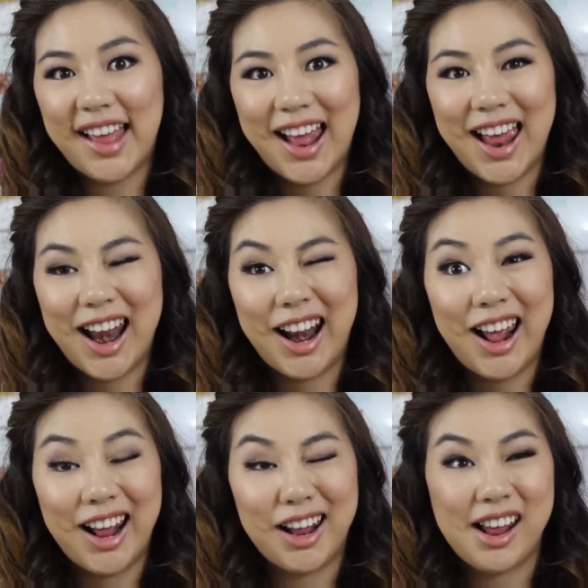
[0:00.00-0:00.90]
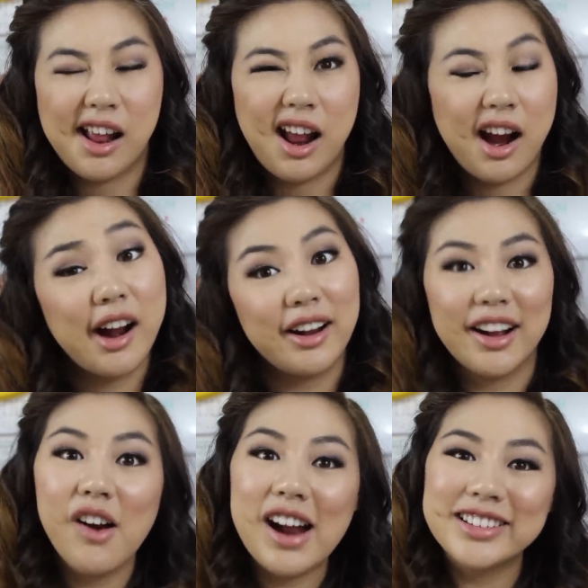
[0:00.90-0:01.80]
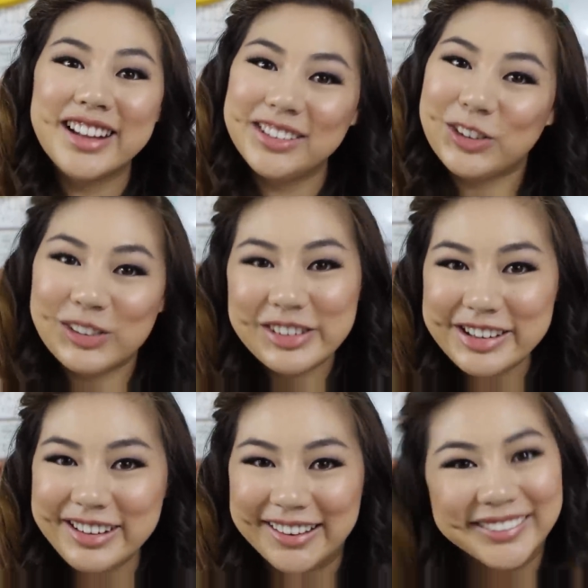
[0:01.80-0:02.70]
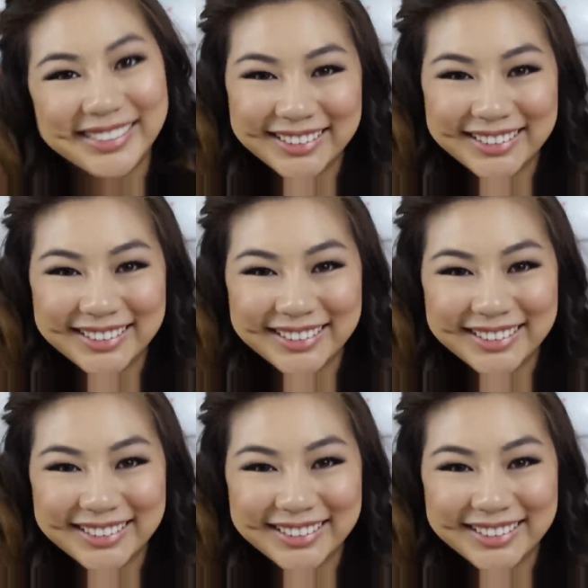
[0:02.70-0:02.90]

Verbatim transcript: then congratulations to you.